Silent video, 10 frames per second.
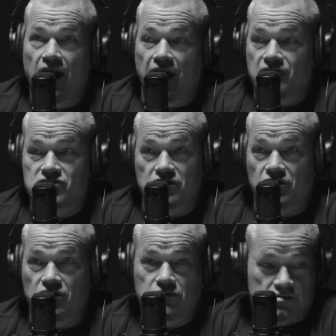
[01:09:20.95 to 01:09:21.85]
And
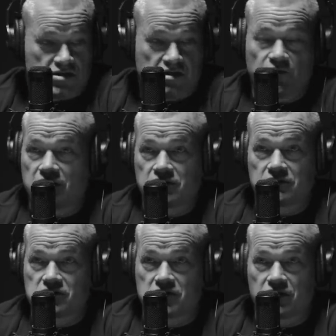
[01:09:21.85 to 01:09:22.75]
so she went
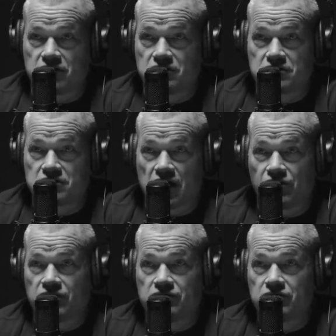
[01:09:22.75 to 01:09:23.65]
and started
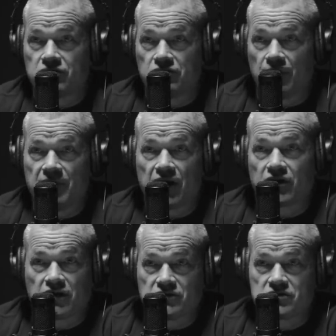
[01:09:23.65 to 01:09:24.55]
telling
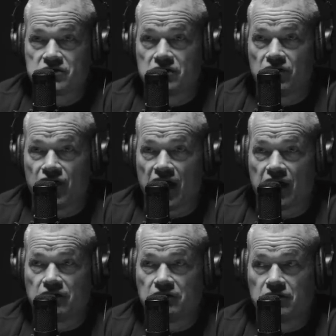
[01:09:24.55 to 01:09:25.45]
Americans
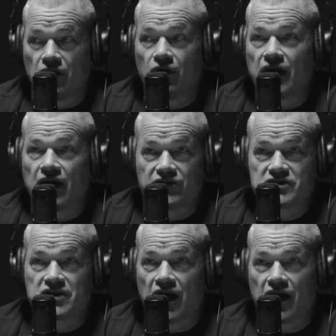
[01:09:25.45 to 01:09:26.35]
that, oh, yeah,
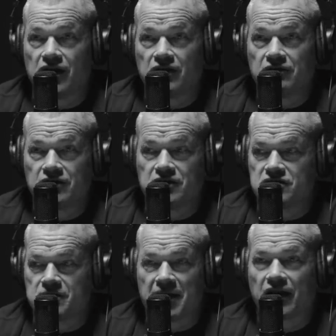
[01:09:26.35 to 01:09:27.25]
this guy,
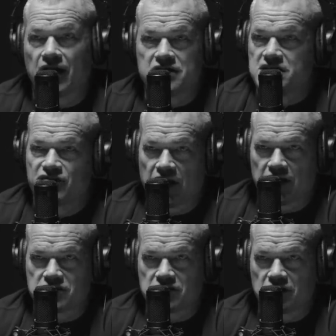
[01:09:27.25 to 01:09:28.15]
he's a bad guy. He's
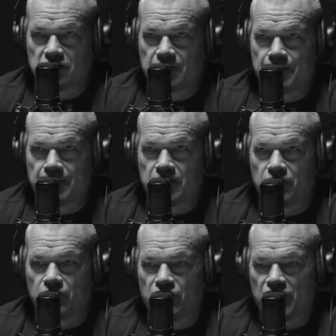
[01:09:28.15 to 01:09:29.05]
financing, you
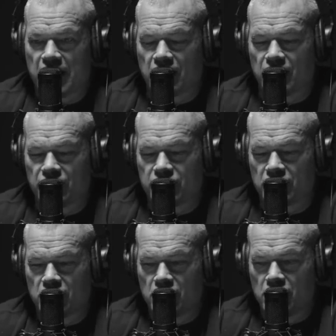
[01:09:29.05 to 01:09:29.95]
know, that kind of thing.